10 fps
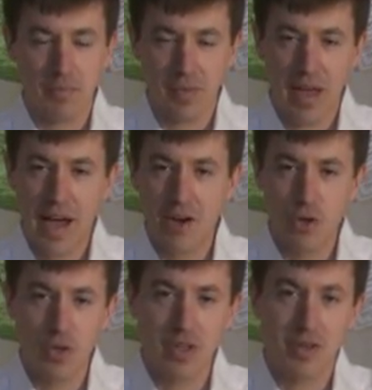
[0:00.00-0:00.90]
how do
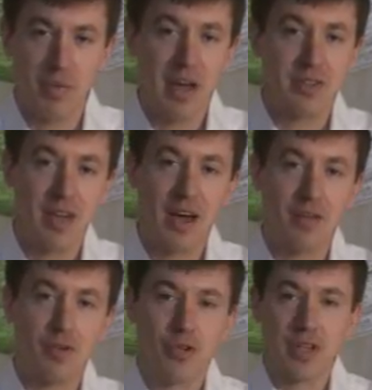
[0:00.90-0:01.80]
you get the best out
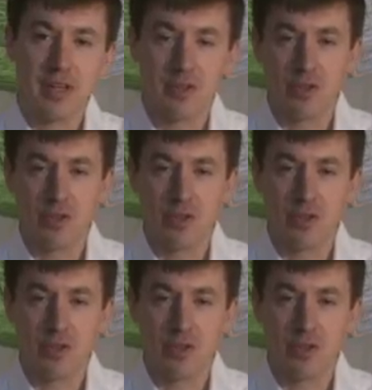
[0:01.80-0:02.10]
of your teas?